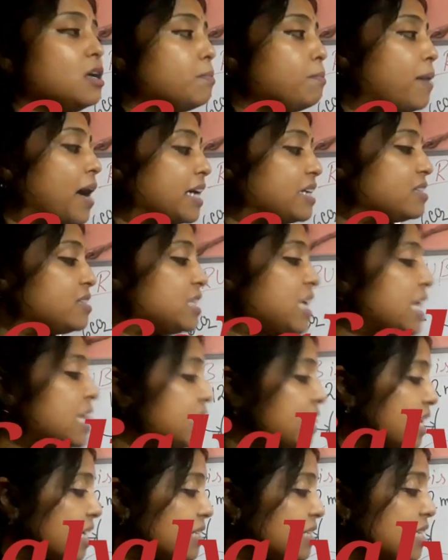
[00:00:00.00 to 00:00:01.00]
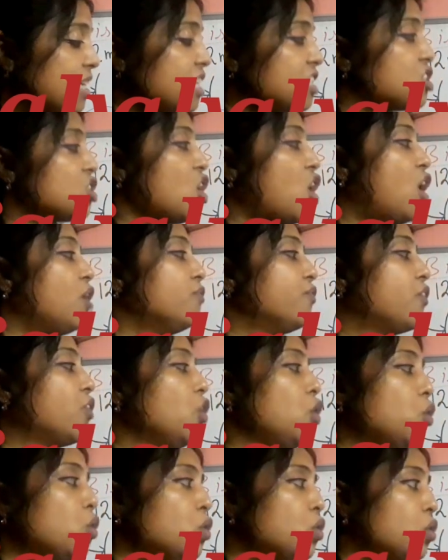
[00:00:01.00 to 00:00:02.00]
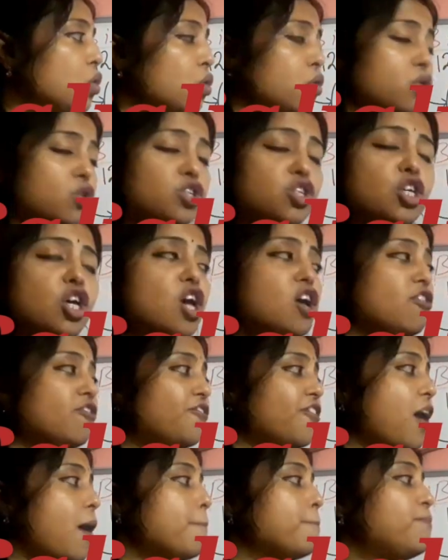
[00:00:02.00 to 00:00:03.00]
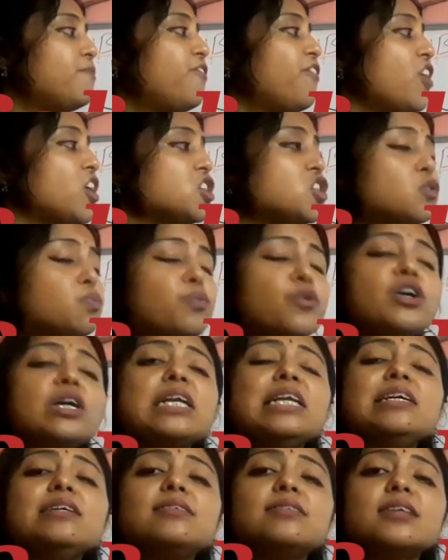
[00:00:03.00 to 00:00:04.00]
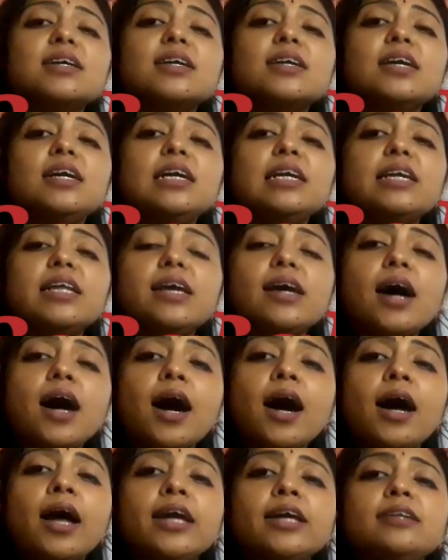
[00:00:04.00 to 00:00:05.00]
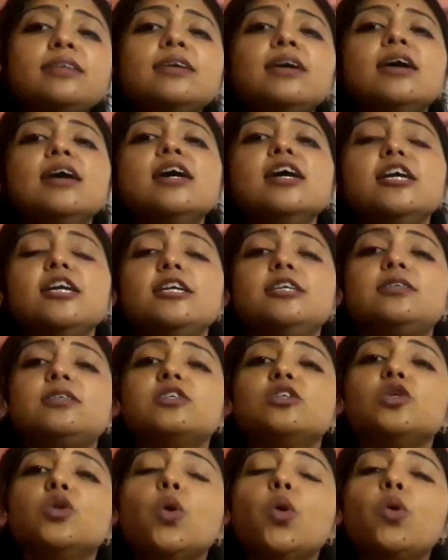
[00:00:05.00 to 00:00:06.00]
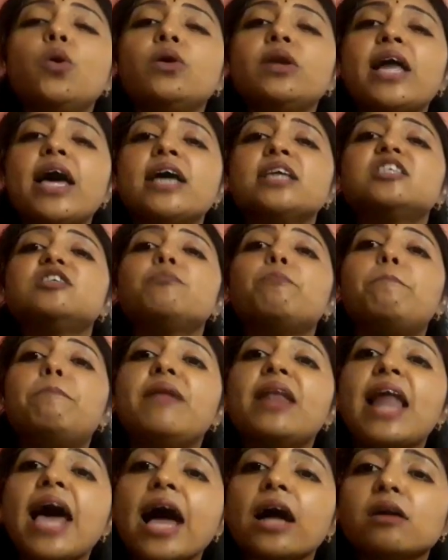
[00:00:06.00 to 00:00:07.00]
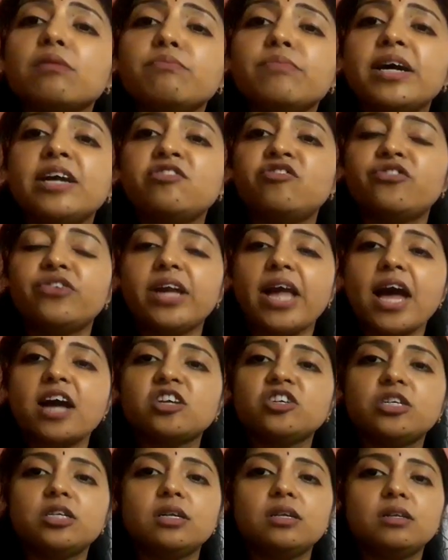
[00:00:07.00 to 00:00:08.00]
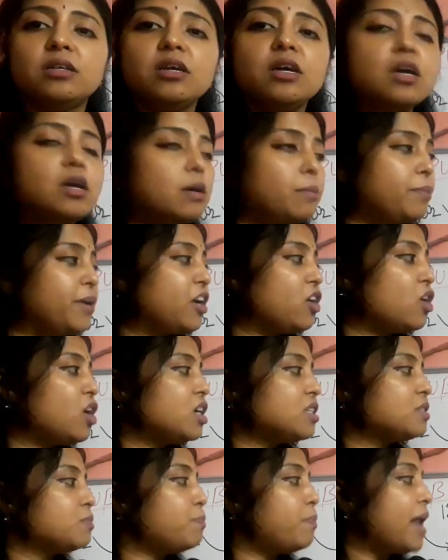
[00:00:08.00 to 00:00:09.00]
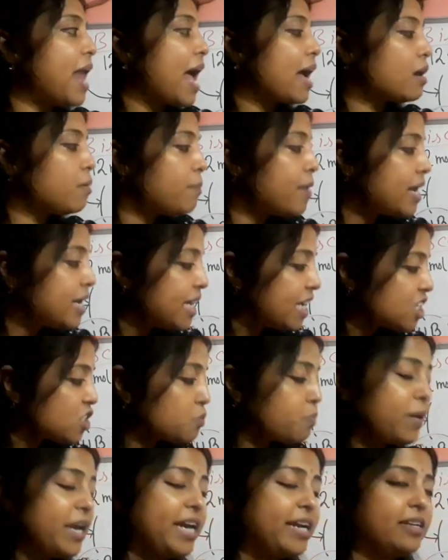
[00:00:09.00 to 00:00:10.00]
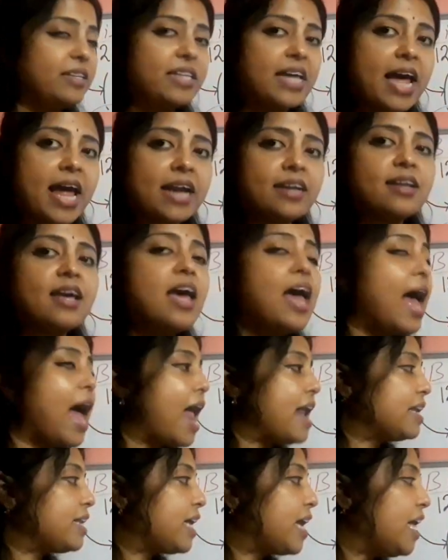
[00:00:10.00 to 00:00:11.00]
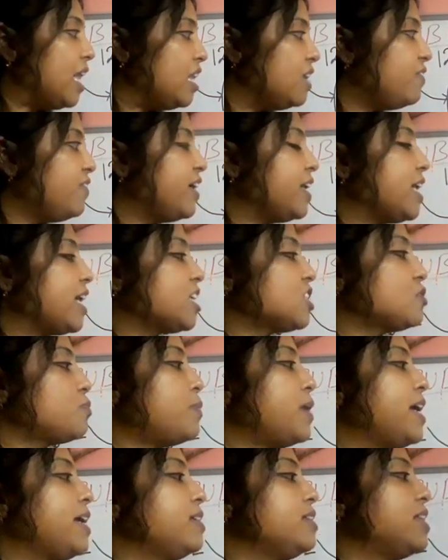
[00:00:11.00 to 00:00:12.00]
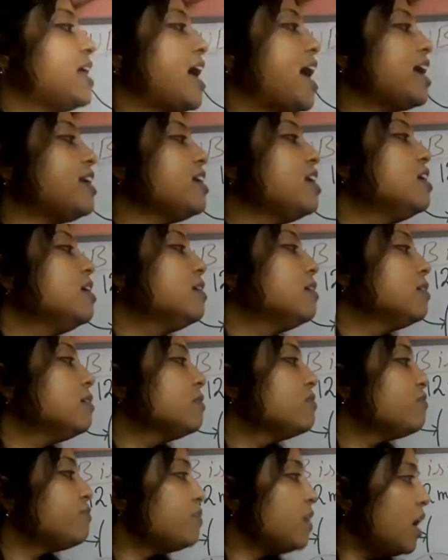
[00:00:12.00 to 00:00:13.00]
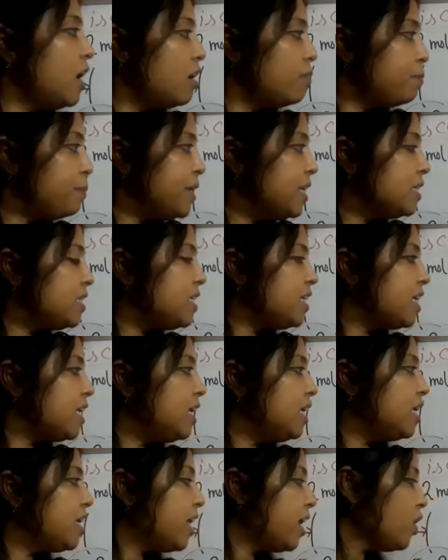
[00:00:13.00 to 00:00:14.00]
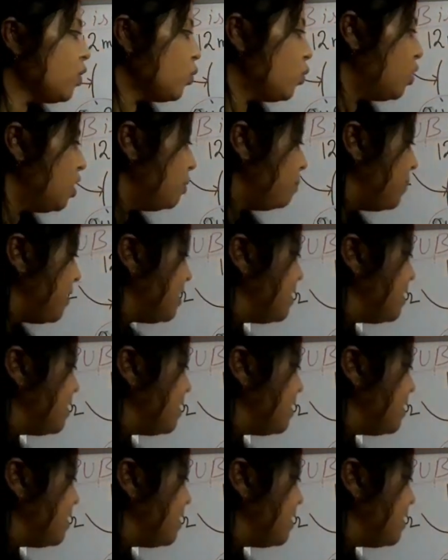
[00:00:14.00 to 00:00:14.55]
But synthesis of glucose from phosphoglyceraldehyde is known as Blackman reaction, because Blackman explained that and Calvin explained that PGLD will be